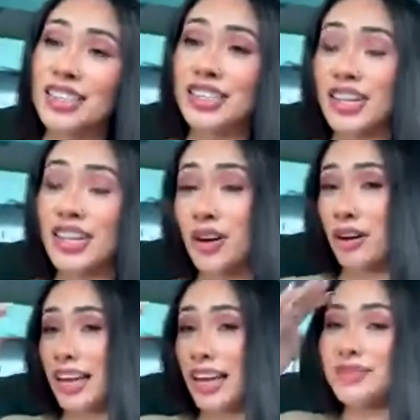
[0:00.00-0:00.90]
No,
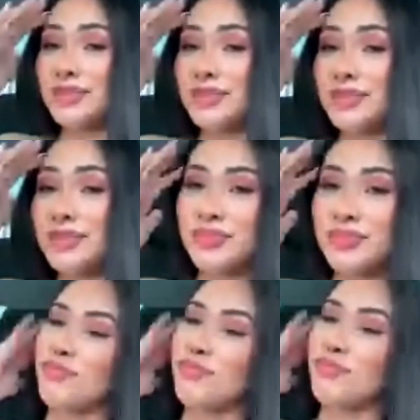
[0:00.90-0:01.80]
and
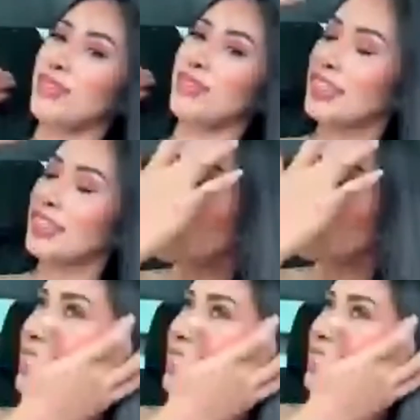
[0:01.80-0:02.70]
so I
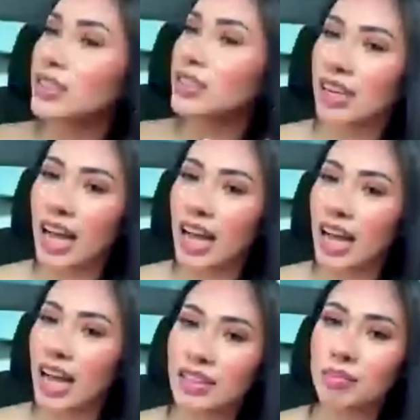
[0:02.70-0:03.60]
speak
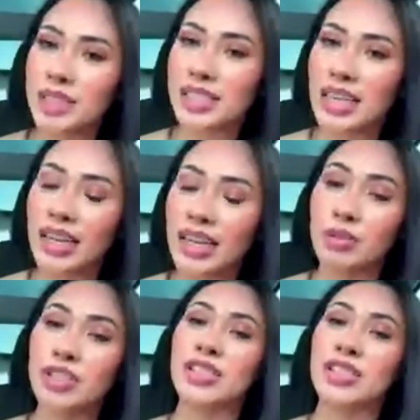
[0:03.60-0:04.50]
Tagalog, Bisaya, which
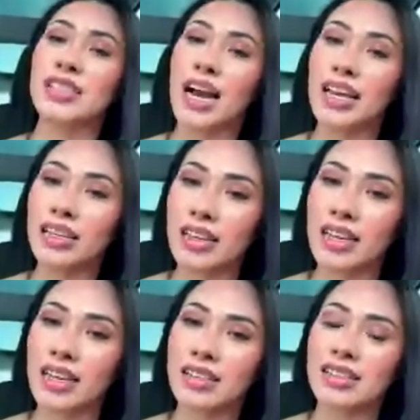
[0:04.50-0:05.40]
is a
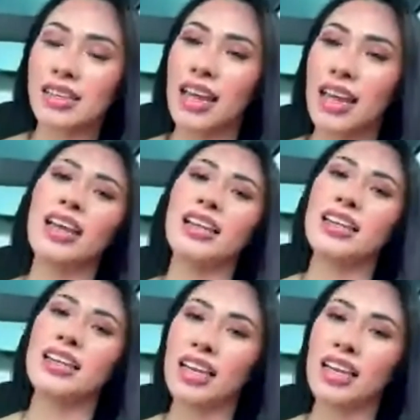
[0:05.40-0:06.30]
dialect, and
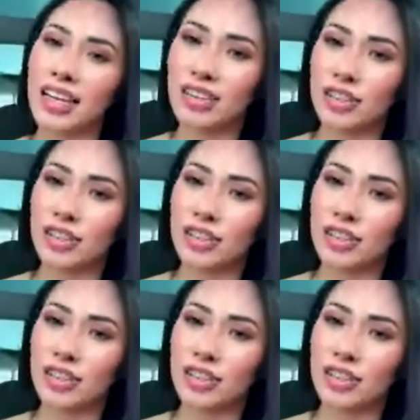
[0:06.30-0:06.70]
English.